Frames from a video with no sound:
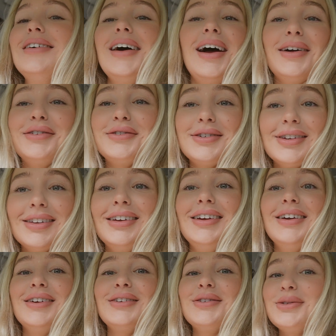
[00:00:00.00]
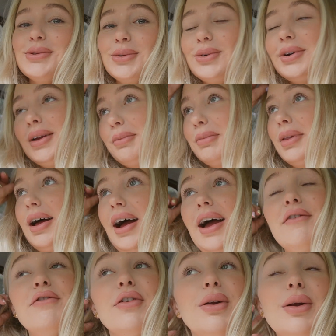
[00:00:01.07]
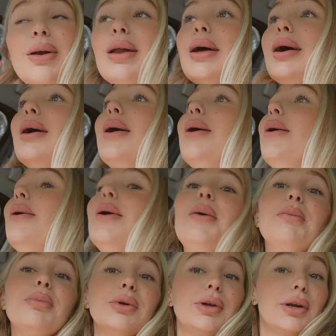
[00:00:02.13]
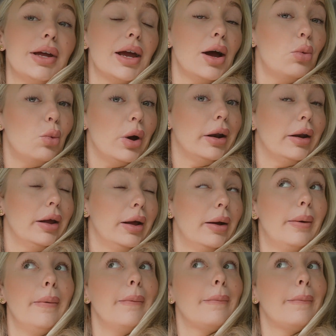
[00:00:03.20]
actually saw him live, and now I'm planning a wedding.